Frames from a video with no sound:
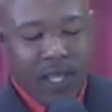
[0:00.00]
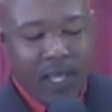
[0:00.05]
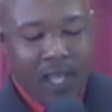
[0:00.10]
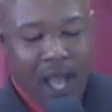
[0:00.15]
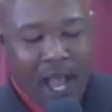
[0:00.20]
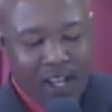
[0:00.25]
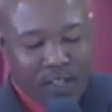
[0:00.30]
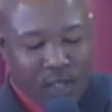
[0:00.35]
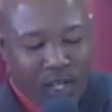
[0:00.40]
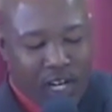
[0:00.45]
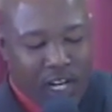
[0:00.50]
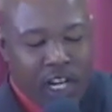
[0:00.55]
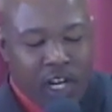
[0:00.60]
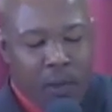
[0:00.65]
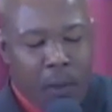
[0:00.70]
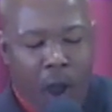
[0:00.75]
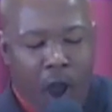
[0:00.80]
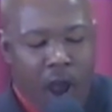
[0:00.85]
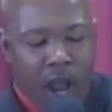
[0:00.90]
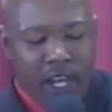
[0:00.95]
And so the little
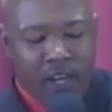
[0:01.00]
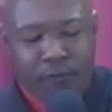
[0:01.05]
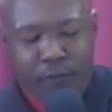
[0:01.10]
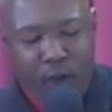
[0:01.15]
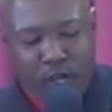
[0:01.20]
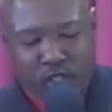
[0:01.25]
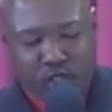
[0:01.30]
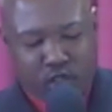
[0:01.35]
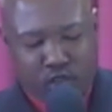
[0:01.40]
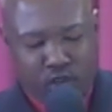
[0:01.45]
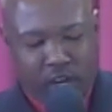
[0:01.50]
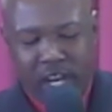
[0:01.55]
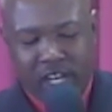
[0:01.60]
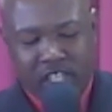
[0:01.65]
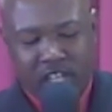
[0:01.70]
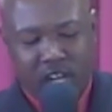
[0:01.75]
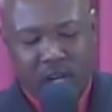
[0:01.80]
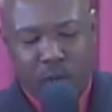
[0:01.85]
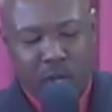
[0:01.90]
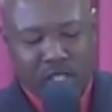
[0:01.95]
boy, in
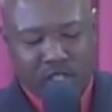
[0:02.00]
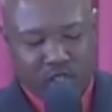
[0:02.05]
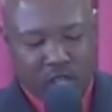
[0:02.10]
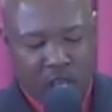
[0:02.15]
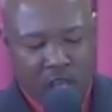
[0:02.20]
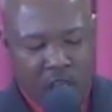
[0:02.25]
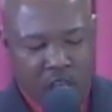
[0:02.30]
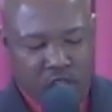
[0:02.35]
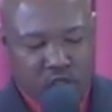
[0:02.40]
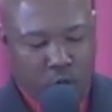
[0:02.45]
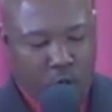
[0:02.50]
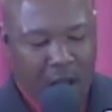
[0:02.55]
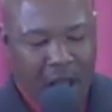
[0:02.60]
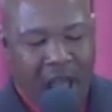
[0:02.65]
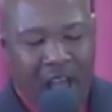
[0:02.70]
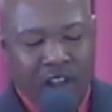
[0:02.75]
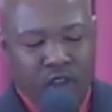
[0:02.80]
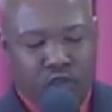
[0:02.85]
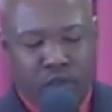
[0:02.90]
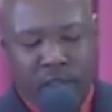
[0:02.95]
frustration, he was so
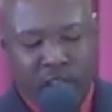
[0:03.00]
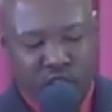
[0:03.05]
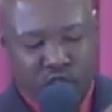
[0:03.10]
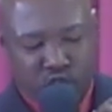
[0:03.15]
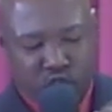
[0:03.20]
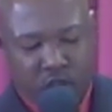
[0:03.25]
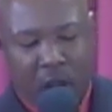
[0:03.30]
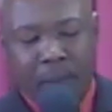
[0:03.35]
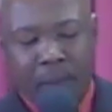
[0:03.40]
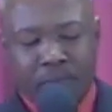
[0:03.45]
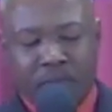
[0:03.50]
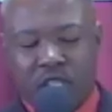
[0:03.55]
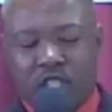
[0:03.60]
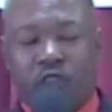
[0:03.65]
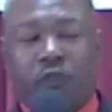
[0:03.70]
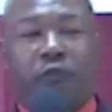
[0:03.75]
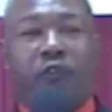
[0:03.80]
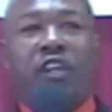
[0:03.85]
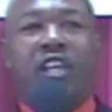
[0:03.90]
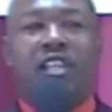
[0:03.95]
hungry, he stomped
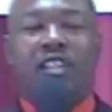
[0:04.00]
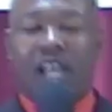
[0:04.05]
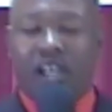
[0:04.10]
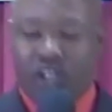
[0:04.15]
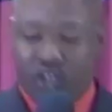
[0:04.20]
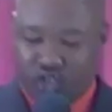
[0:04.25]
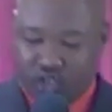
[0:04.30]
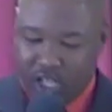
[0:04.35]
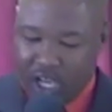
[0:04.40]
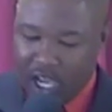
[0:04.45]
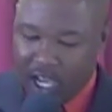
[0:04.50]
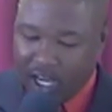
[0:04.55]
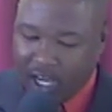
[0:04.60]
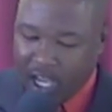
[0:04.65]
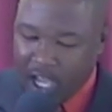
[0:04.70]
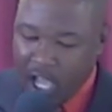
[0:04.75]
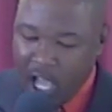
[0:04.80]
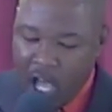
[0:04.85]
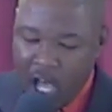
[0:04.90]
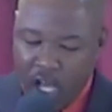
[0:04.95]
his feet and he said,
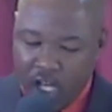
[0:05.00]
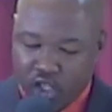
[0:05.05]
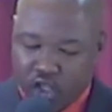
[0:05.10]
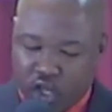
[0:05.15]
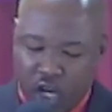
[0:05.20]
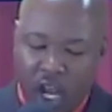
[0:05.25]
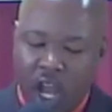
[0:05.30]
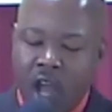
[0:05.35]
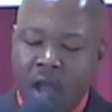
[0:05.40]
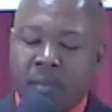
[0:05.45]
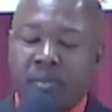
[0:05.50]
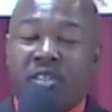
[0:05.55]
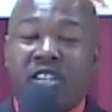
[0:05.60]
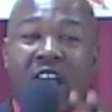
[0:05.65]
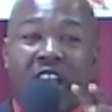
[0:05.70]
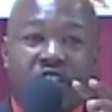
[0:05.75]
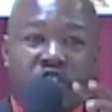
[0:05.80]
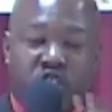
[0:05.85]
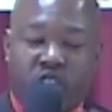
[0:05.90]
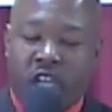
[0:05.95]
Germs
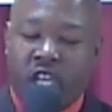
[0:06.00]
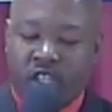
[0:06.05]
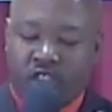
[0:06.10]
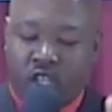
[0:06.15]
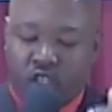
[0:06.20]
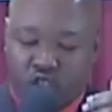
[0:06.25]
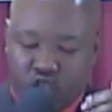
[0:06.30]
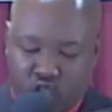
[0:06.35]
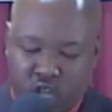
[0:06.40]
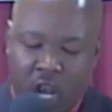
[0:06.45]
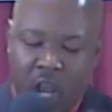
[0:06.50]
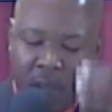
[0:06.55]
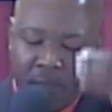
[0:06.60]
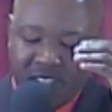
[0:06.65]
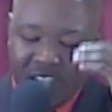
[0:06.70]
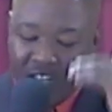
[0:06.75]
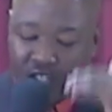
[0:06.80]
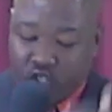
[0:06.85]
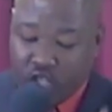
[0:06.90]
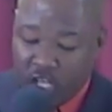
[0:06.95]
and Jesus,
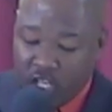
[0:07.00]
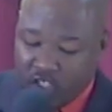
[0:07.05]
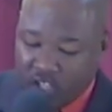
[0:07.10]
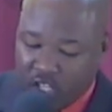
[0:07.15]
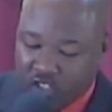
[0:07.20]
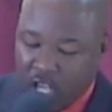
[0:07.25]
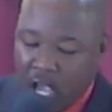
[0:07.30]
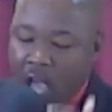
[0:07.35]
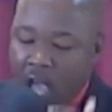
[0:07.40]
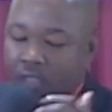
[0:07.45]
germs and Jesus.